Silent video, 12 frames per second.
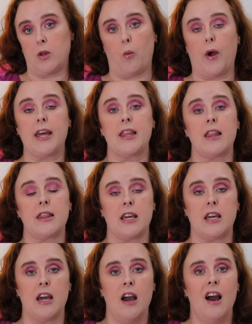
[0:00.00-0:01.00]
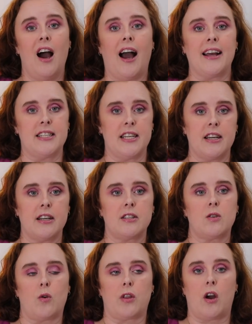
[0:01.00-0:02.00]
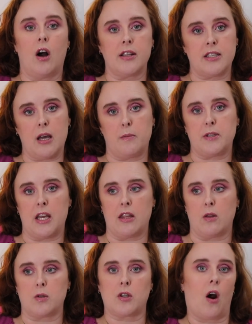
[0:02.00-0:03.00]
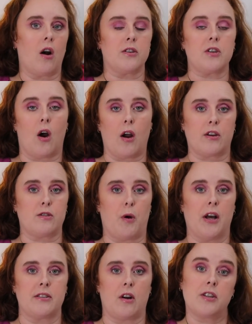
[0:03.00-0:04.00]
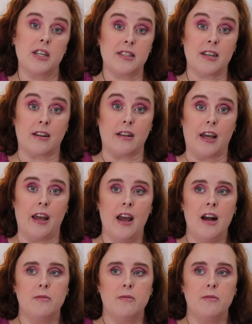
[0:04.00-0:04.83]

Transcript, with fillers: the way that the ideas or the concepts in those cards are expressed artistically.